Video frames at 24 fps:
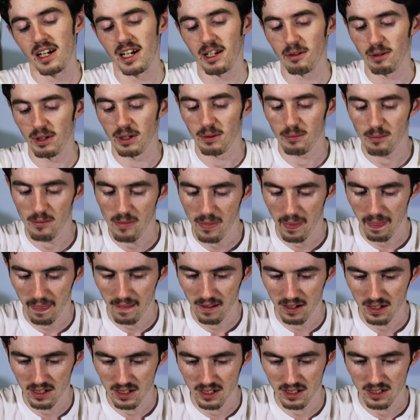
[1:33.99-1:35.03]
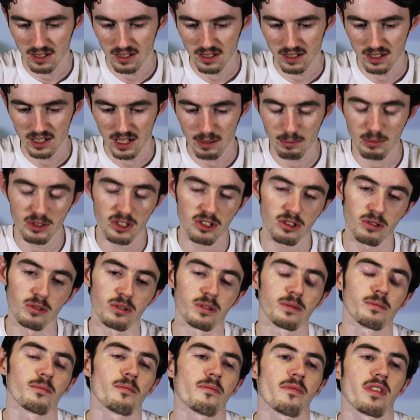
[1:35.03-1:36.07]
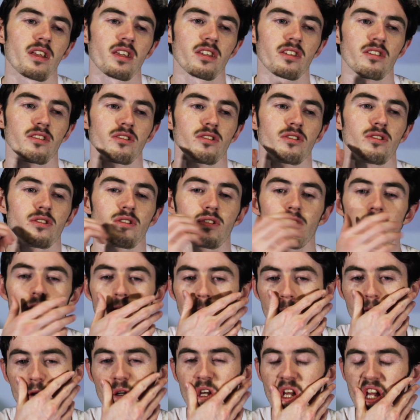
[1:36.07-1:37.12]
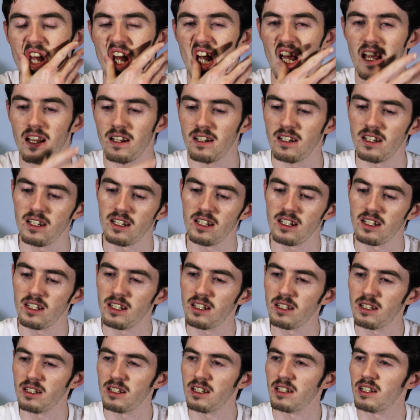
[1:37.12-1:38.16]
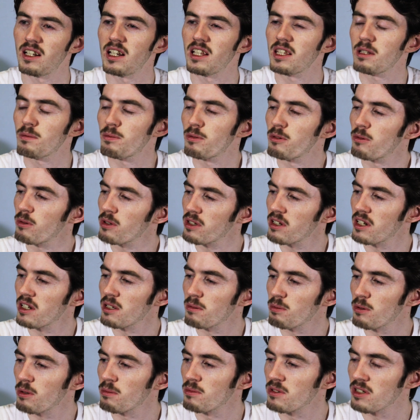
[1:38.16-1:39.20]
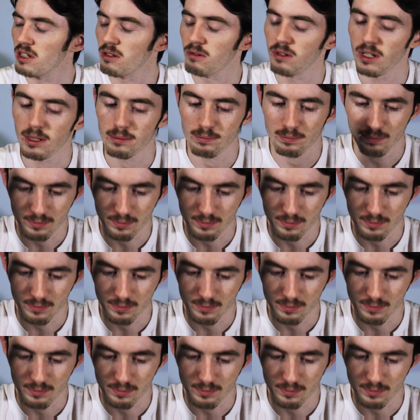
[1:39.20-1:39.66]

Anyway, number two, what are the other problems now?